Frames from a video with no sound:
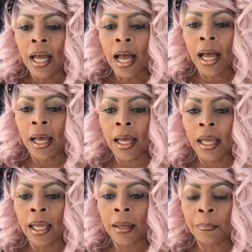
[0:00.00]
I
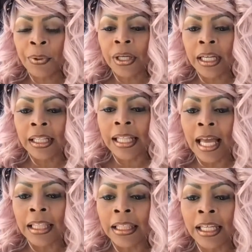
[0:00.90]
am putting
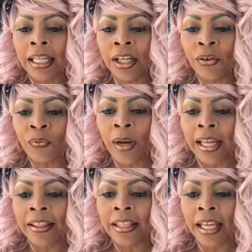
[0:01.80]
that link
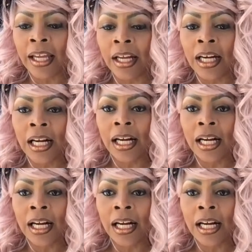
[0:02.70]
right there.